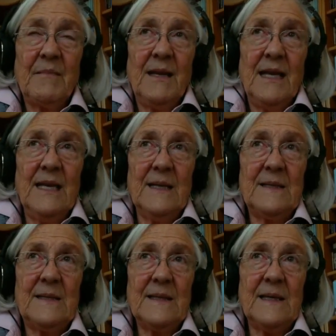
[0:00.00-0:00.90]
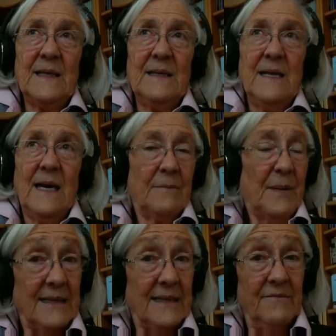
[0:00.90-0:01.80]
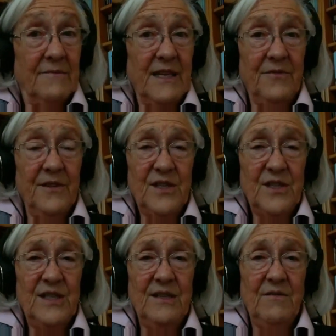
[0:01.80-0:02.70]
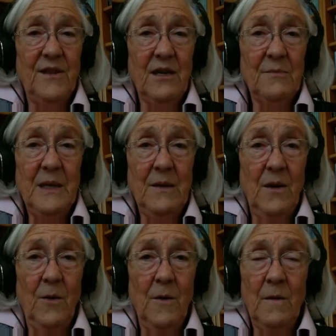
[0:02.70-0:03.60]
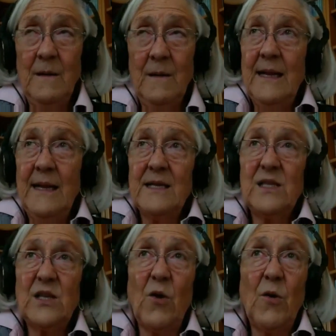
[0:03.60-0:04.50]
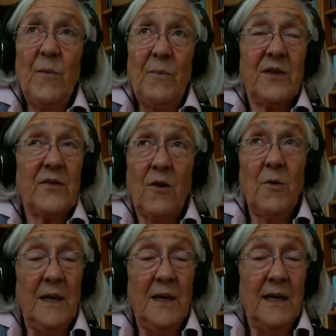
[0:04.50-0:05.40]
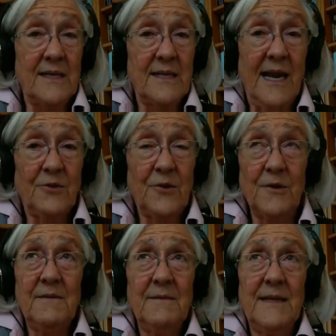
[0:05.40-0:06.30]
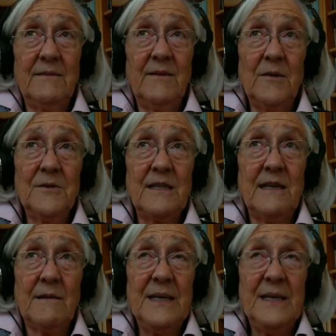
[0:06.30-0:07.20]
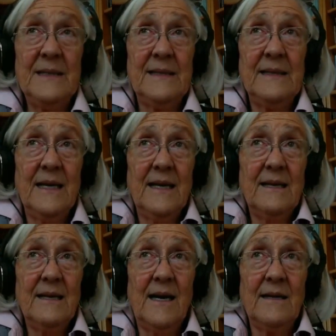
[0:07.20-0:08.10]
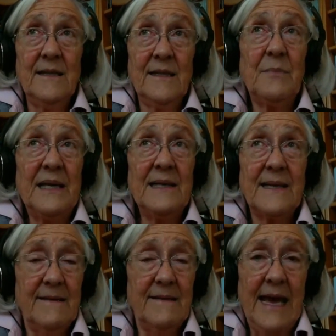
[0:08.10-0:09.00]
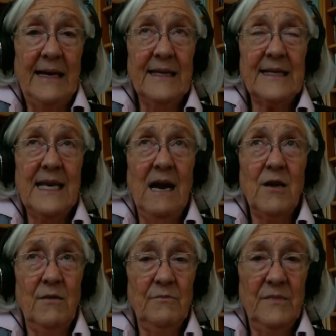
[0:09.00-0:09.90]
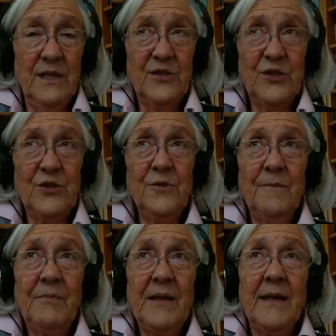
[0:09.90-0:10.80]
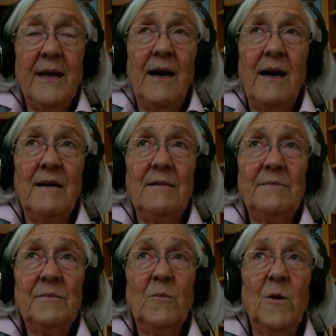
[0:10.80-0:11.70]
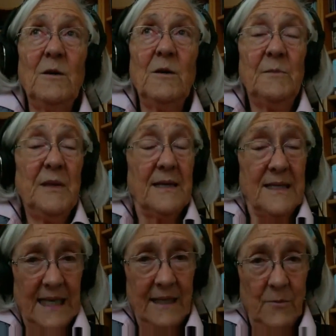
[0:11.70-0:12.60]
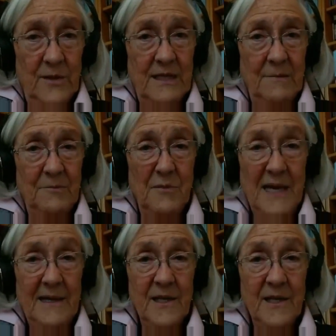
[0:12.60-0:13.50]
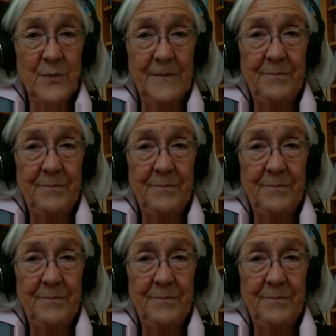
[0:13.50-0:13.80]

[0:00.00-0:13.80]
is not a positive definition of therapy goal. So it's natural that those therapies that are based on that as the outcome measure will be content with symptom management.